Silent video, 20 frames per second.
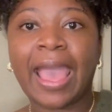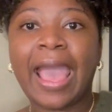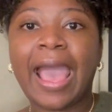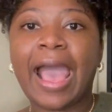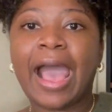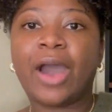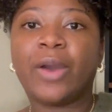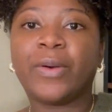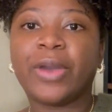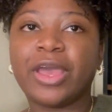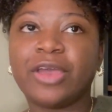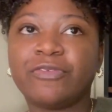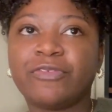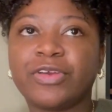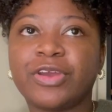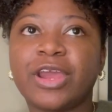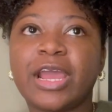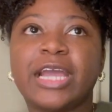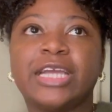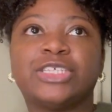
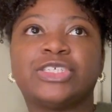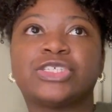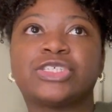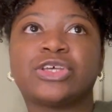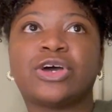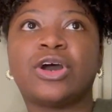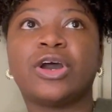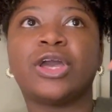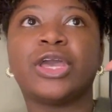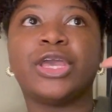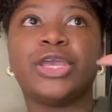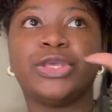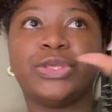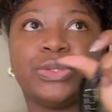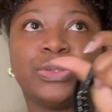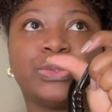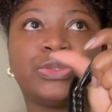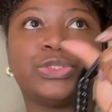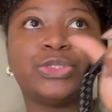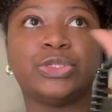However, I saw a
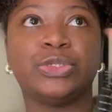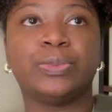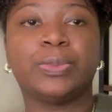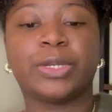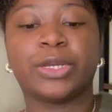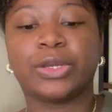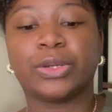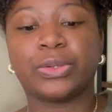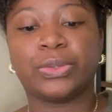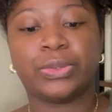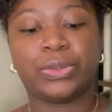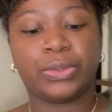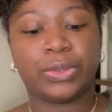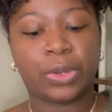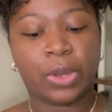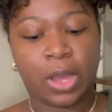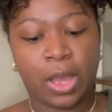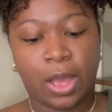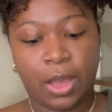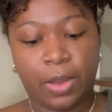YouTuber
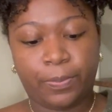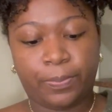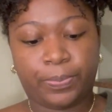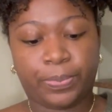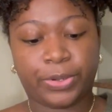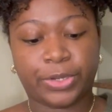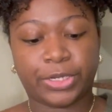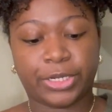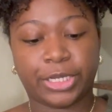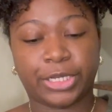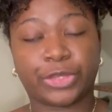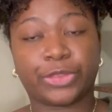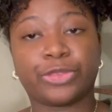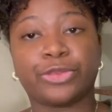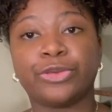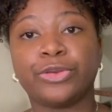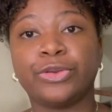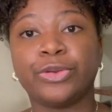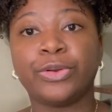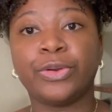who put it
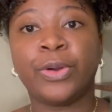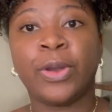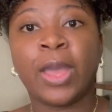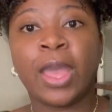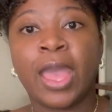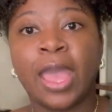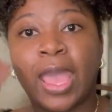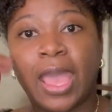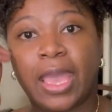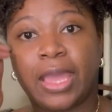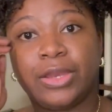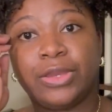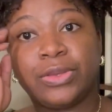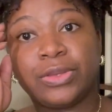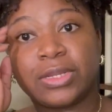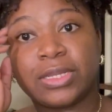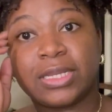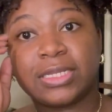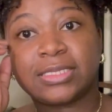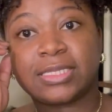through and
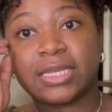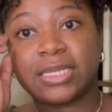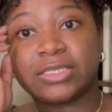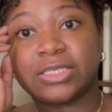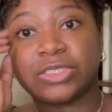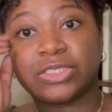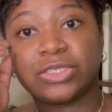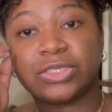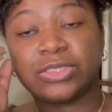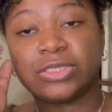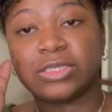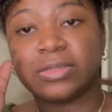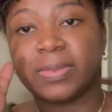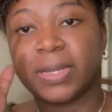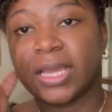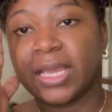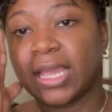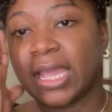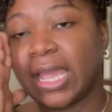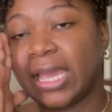utilized it as a shoulder
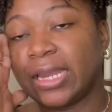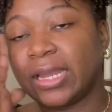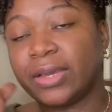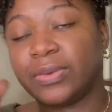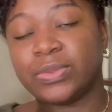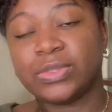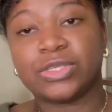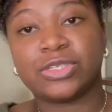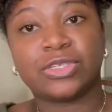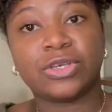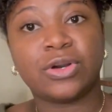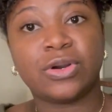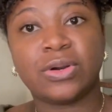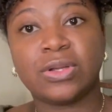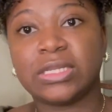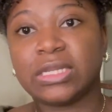bag, and I was sold.